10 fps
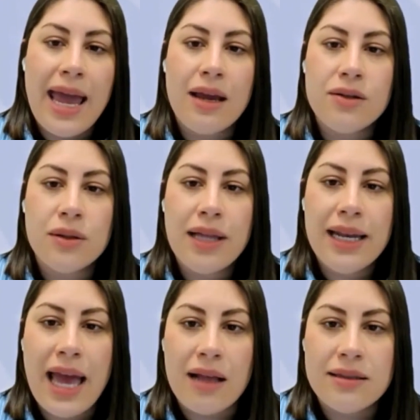handle
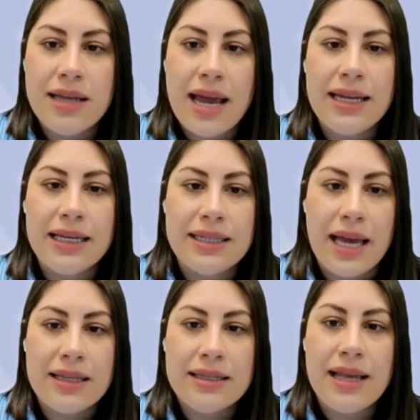any outstanding
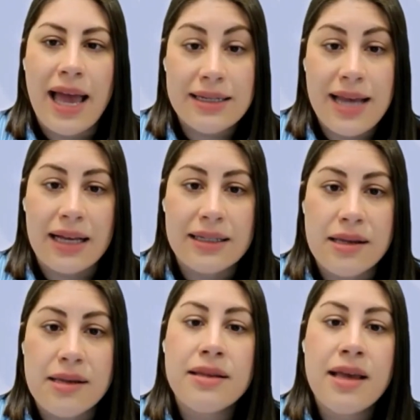debts and
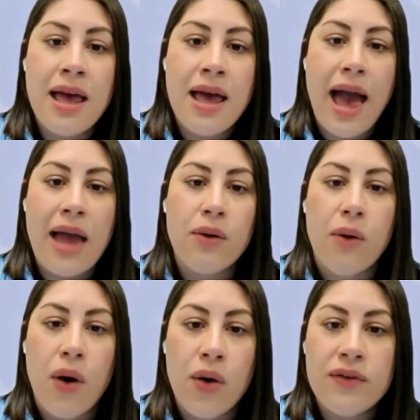taxes,
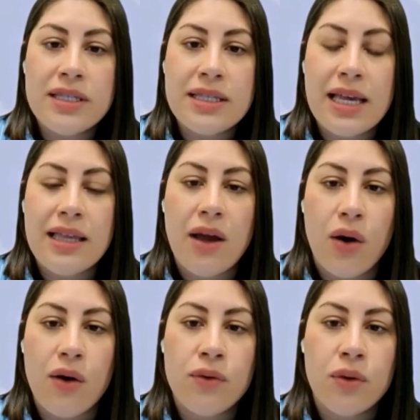and oversee the
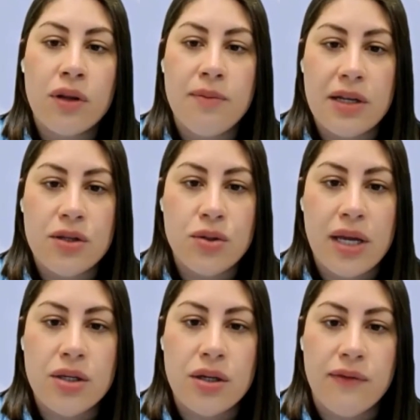overall
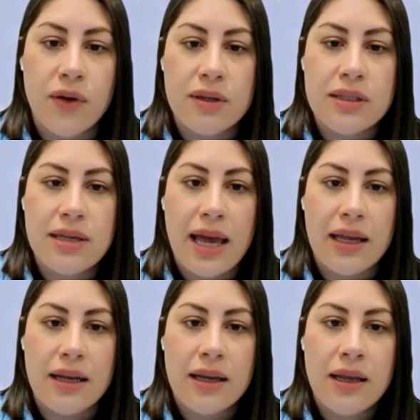administration of your
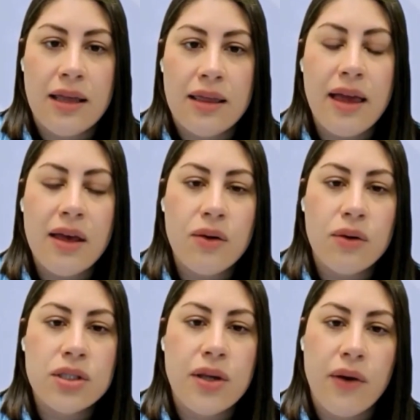estate. They can
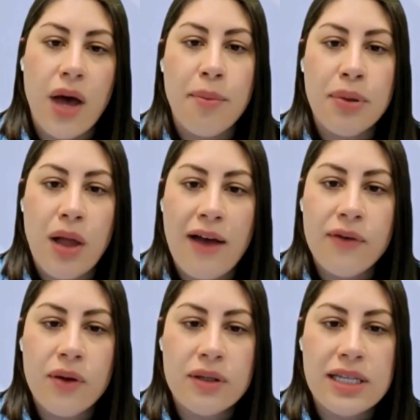also apply
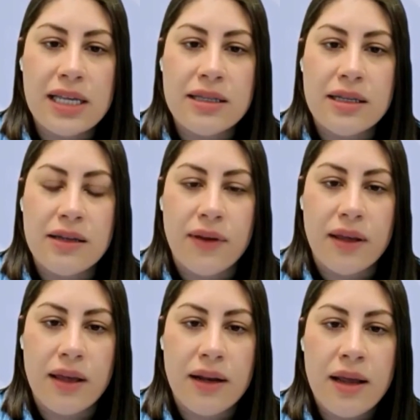for your death
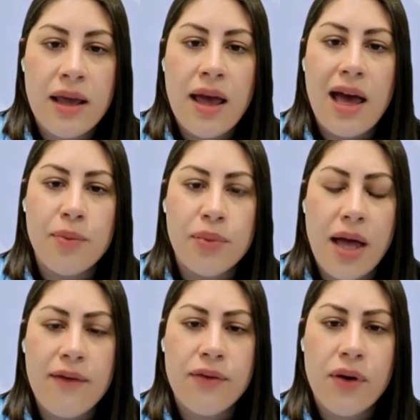certificate,
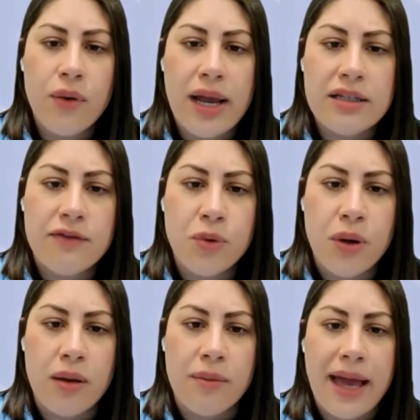apply for a grant of
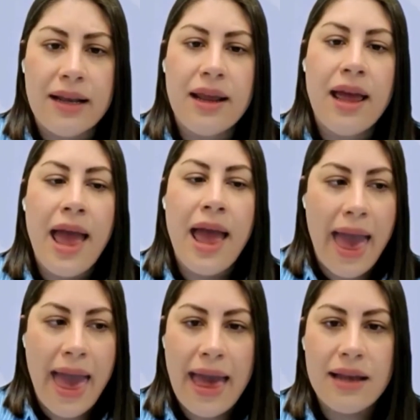probate,
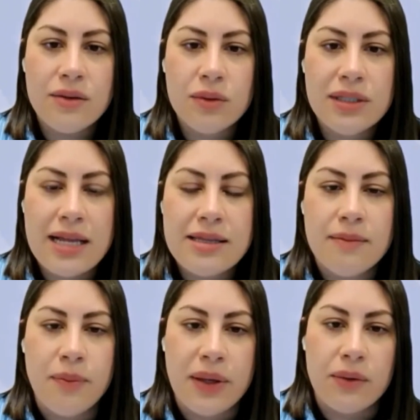handle debts
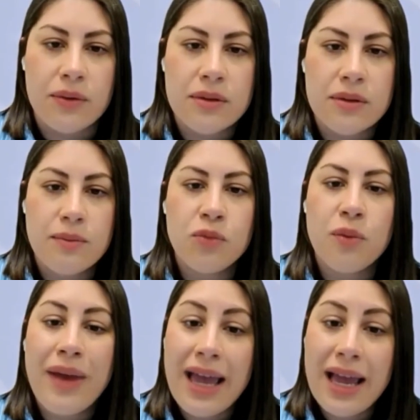and bills,
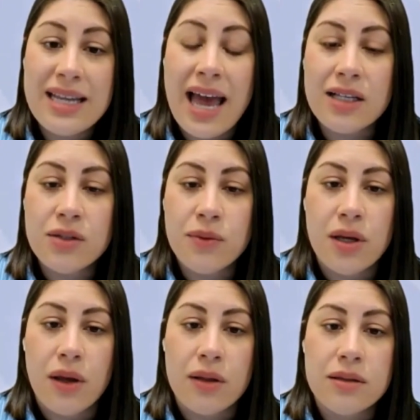prepare tax
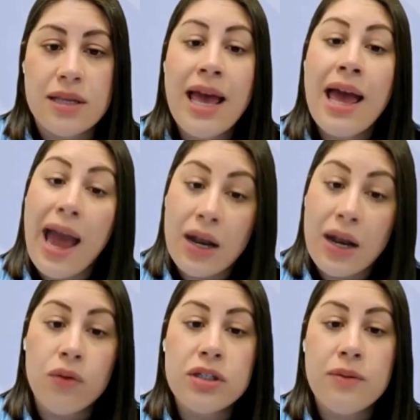returns, and
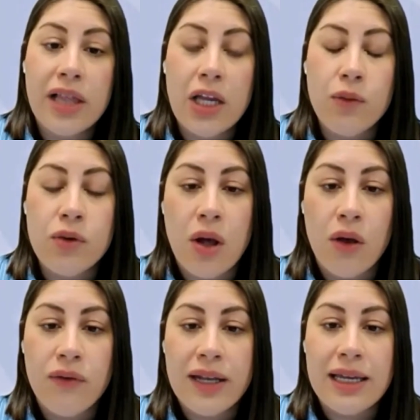ultimately
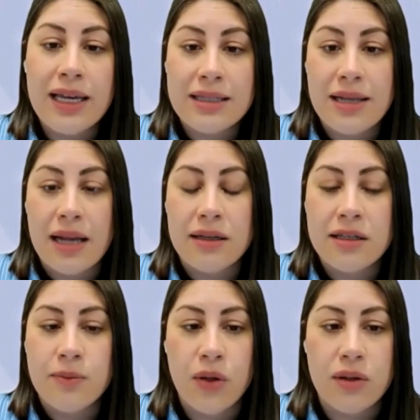resolve any estate
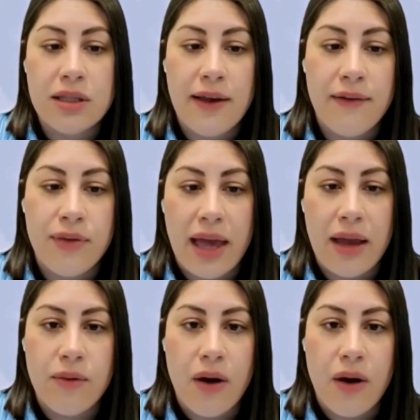disputes if they